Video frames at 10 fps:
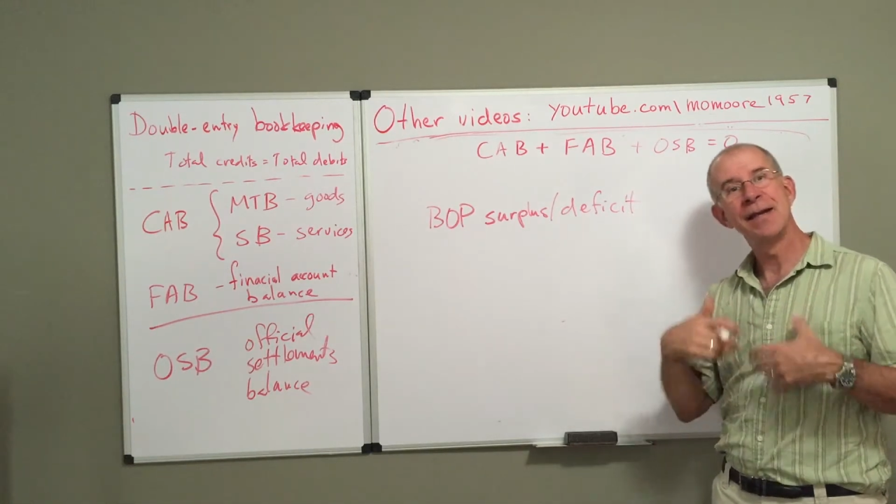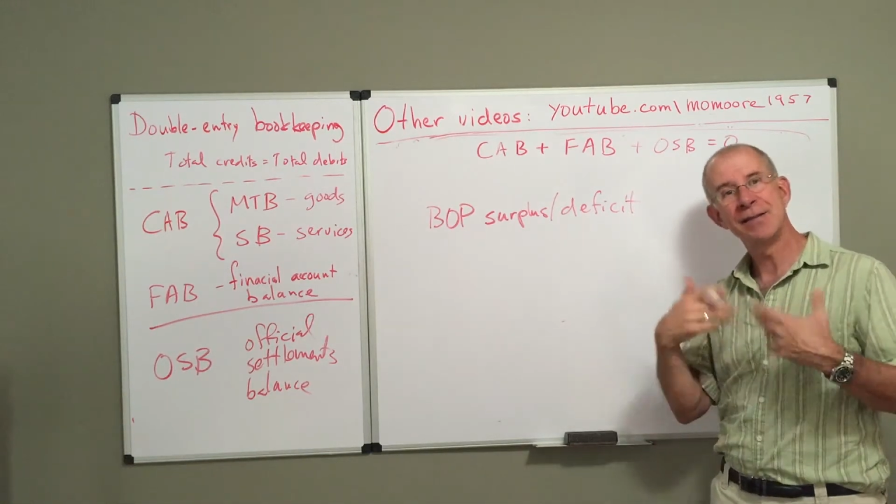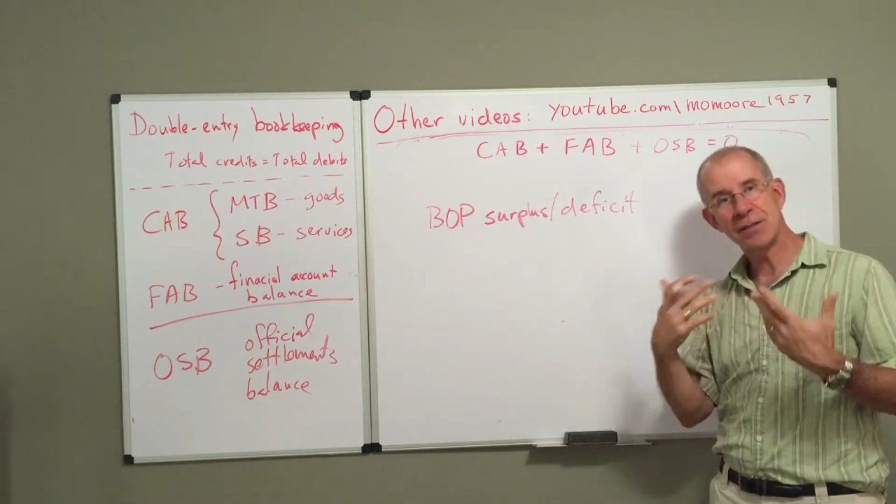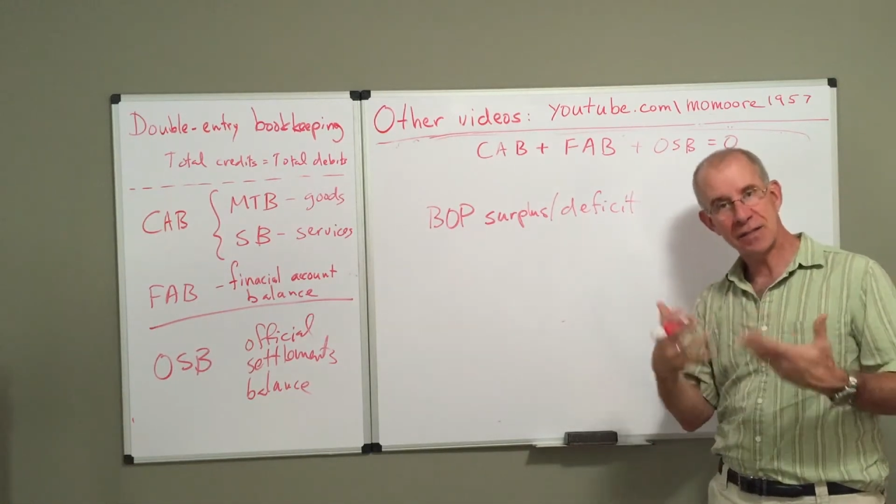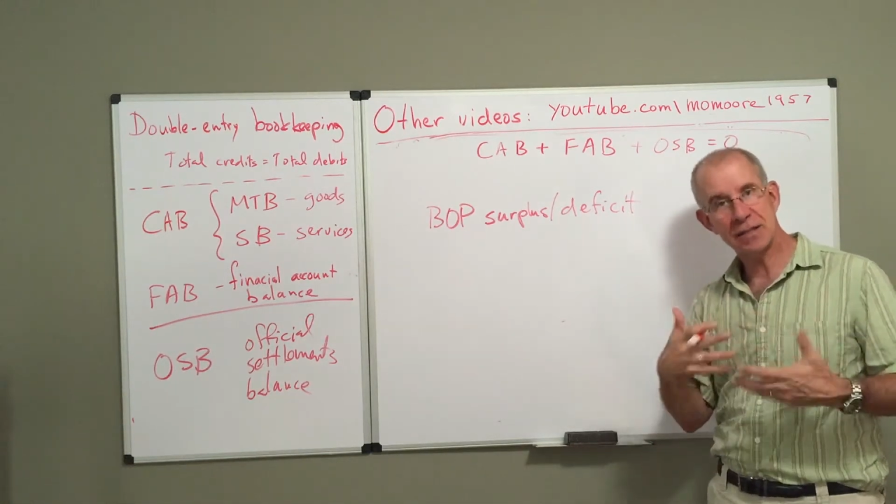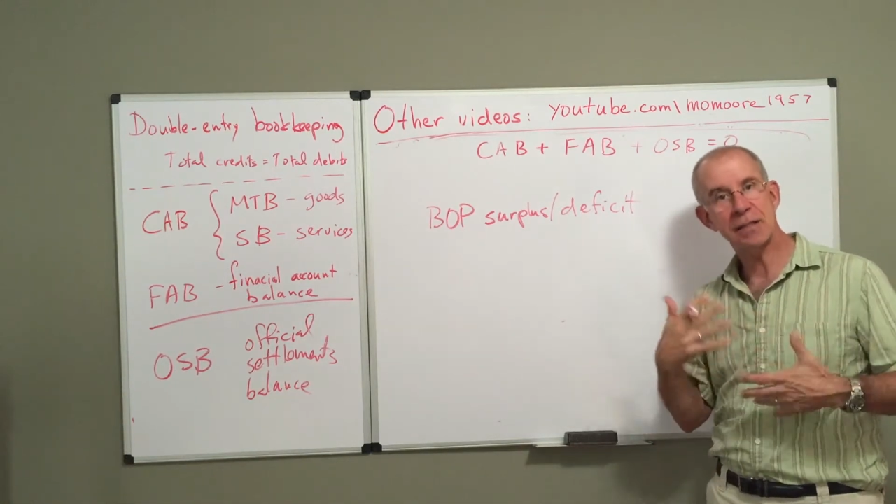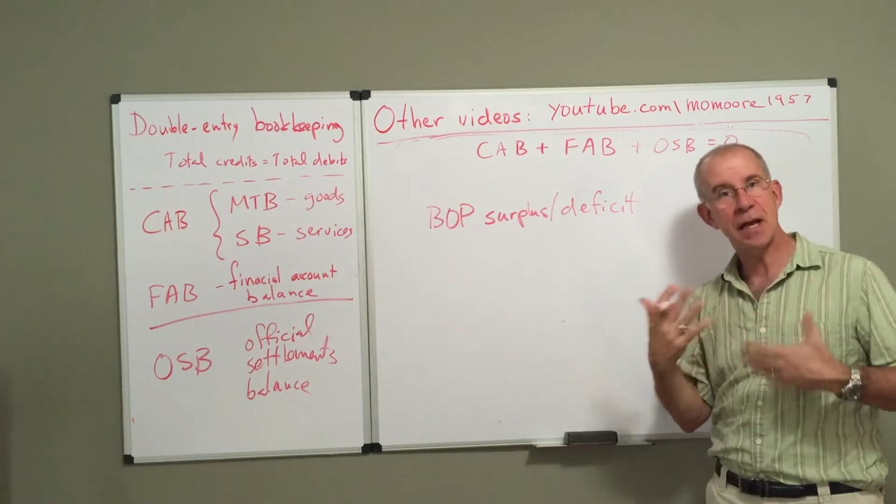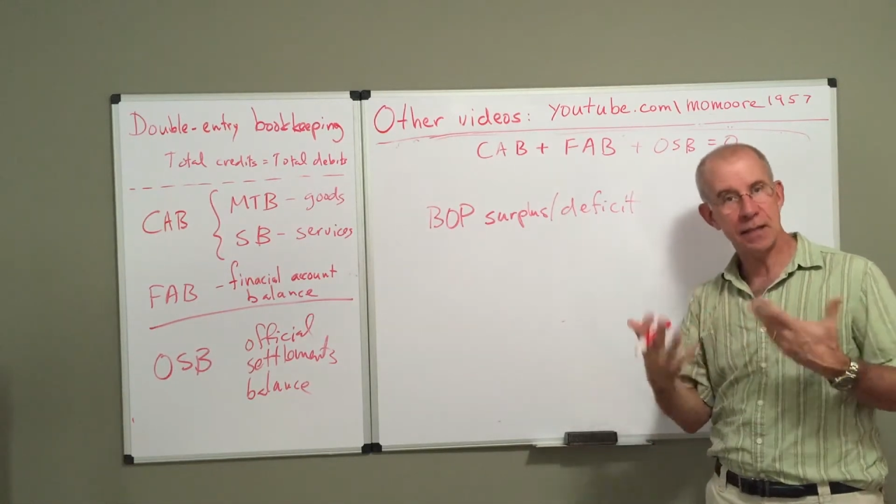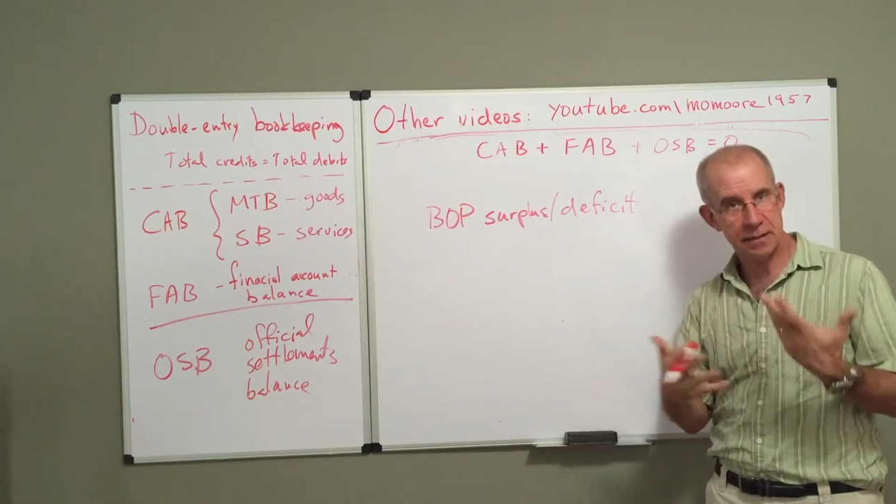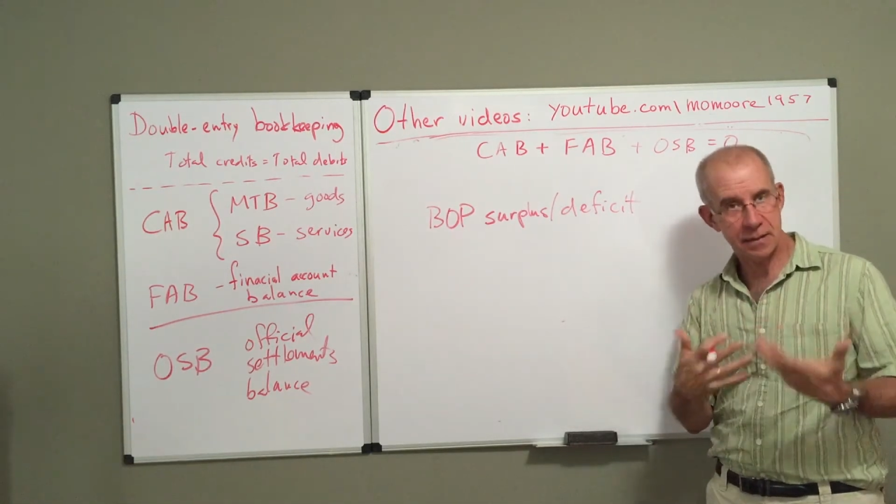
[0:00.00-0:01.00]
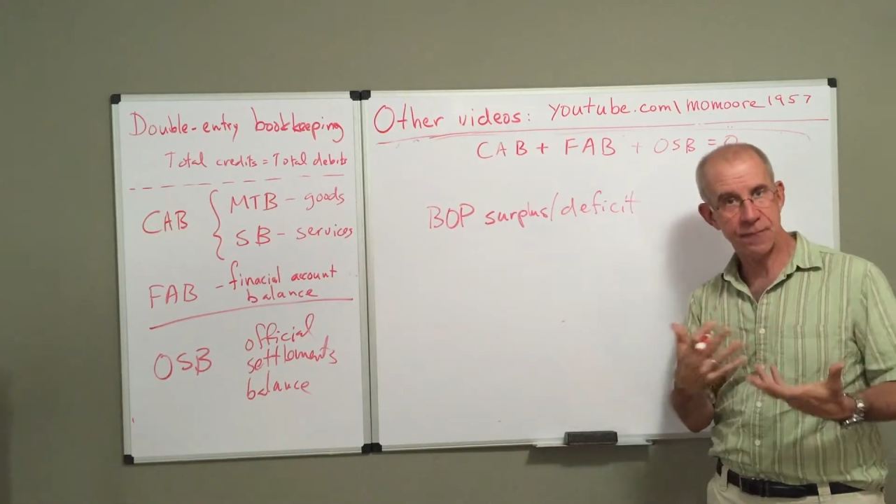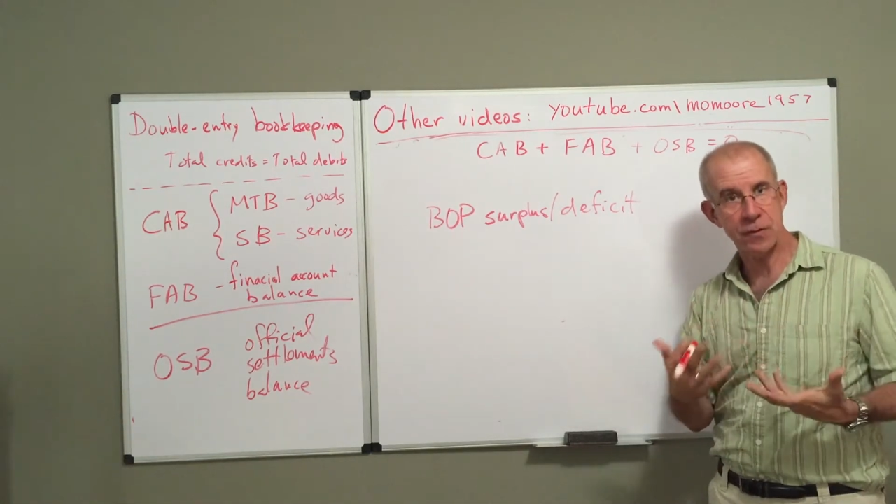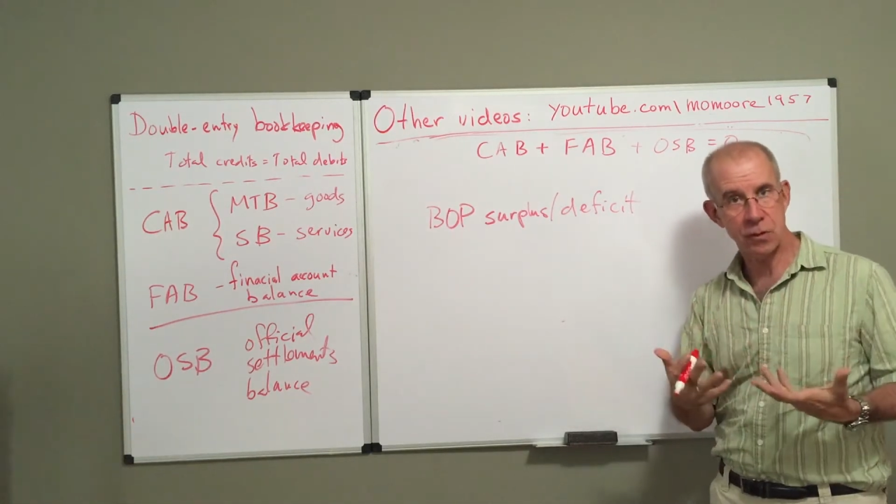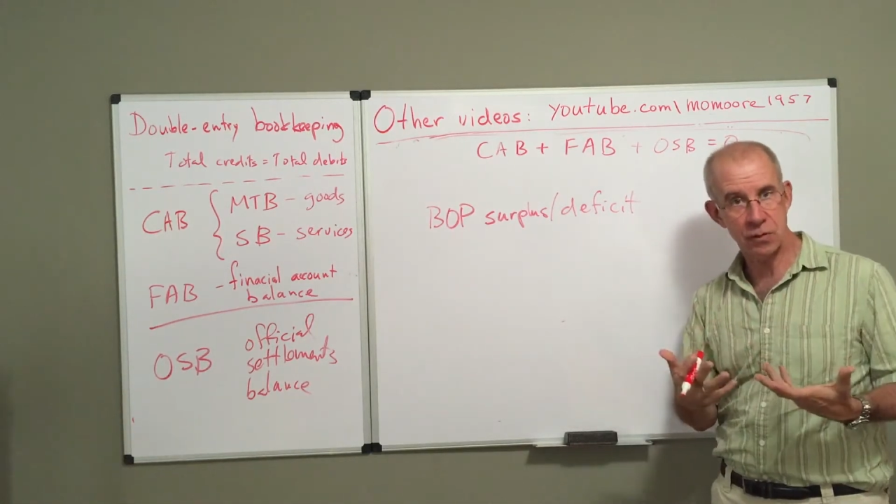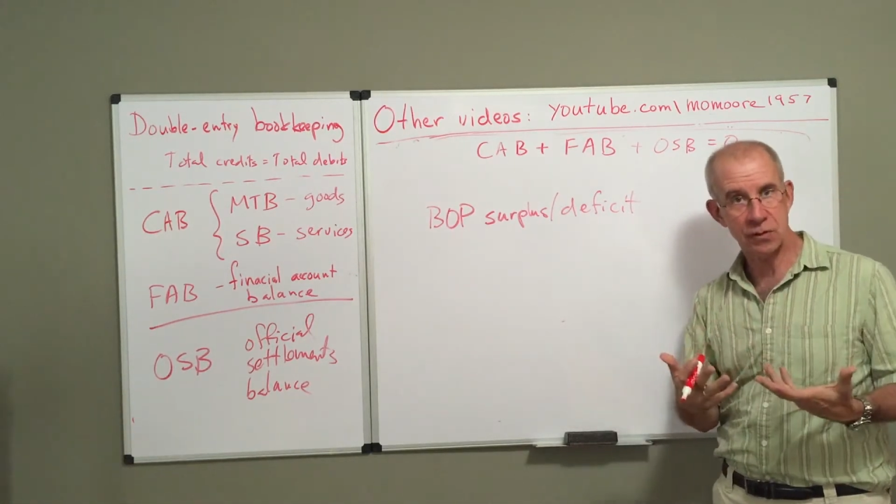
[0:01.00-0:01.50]
It's just a slightly
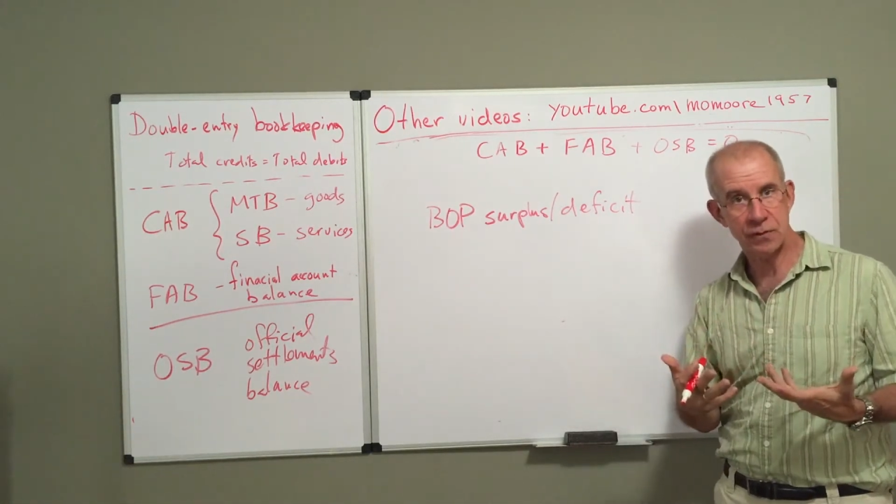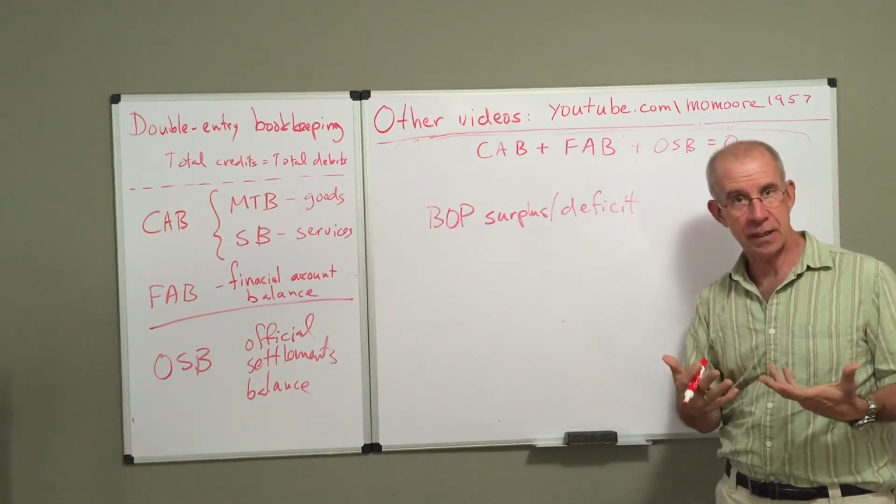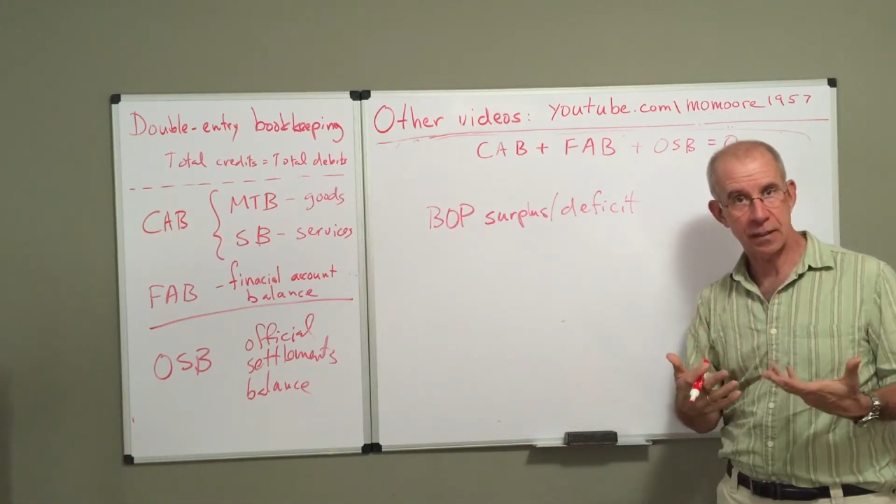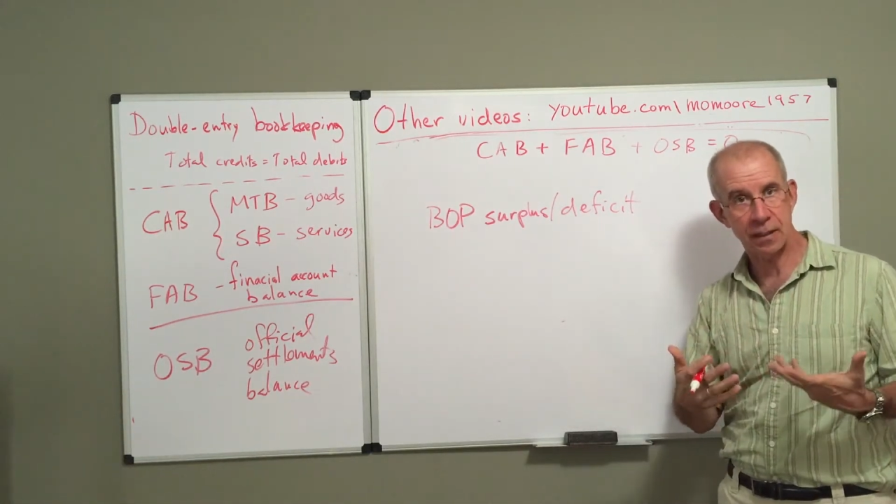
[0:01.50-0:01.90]
different use of